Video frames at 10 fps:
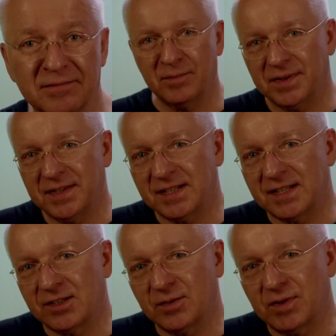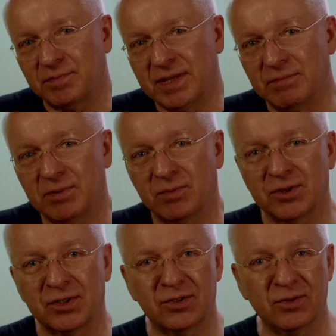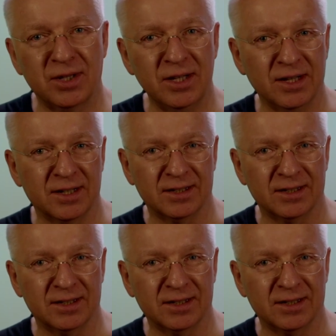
But this is not what people want to hear